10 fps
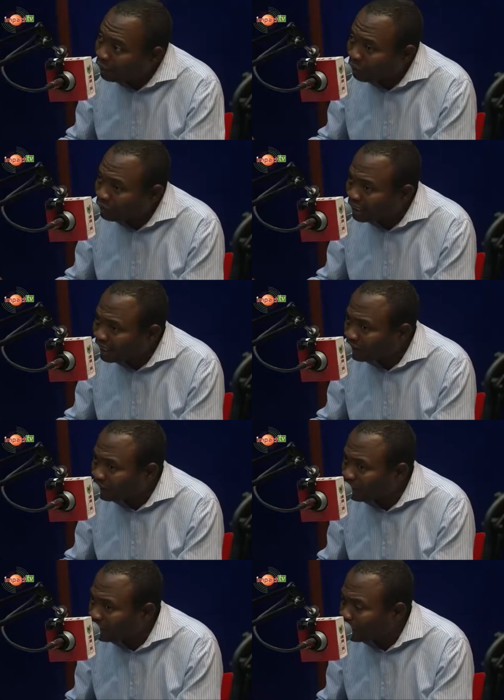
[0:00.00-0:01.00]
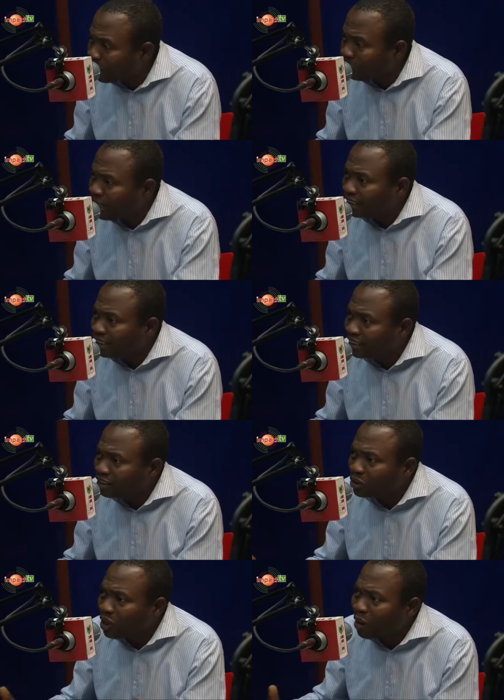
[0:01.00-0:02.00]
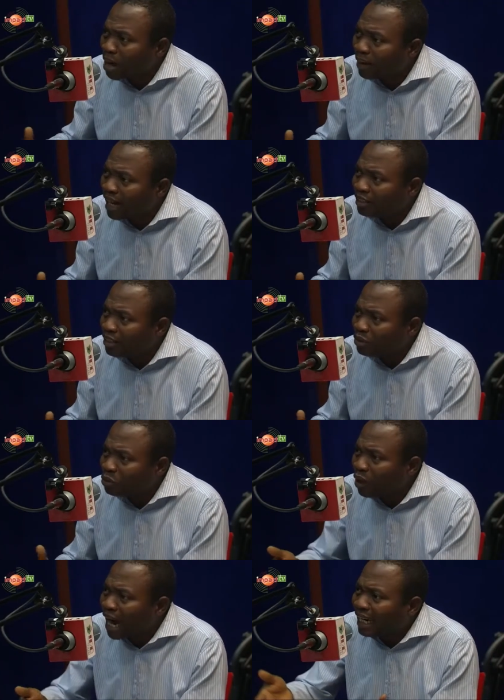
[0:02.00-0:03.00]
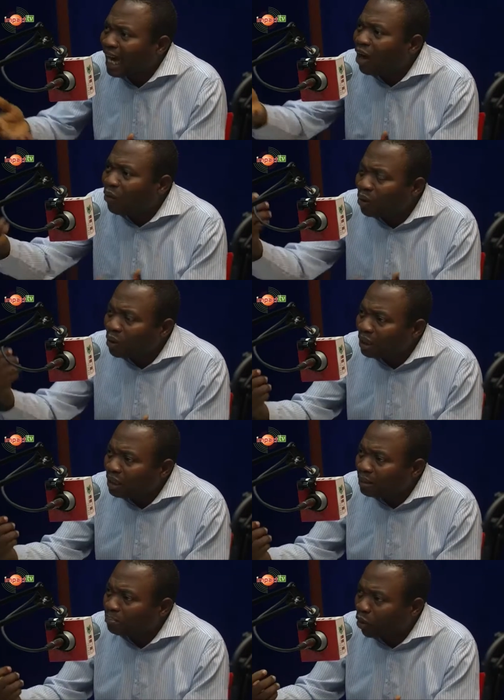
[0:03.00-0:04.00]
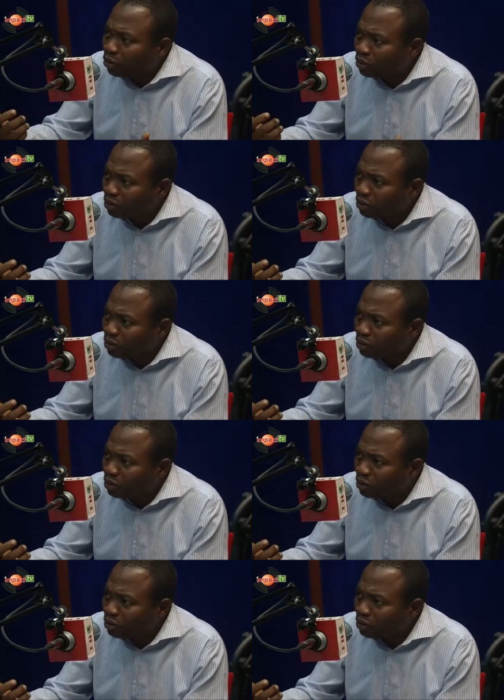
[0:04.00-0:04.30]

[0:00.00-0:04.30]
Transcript: don't think the government needs a situation whereby you allow import.